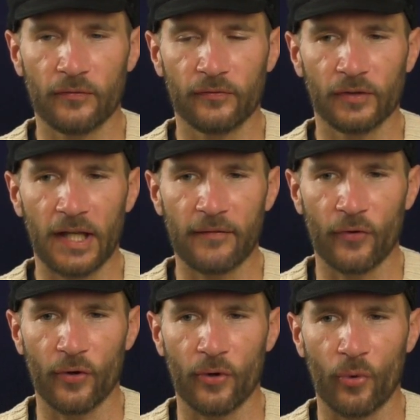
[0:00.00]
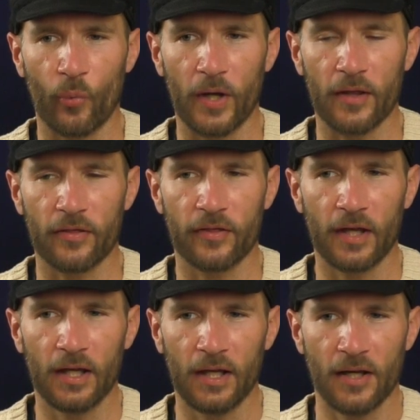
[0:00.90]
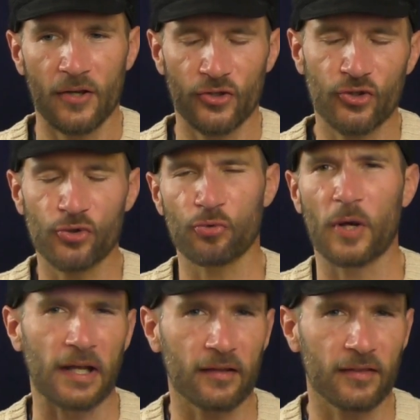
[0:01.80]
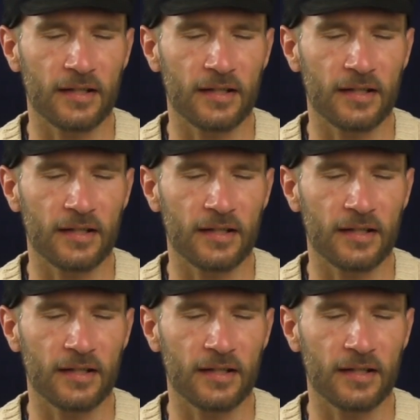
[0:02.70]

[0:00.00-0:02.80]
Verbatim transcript: flavor with strength.